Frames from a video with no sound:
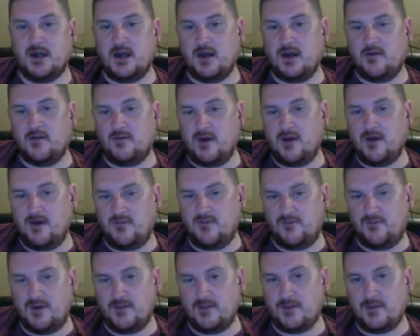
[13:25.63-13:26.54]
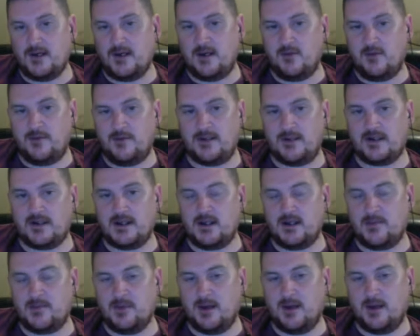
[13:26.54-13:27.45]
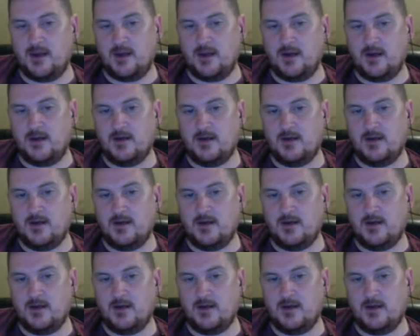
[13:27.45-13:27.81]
I'd rather him a little bit deeper,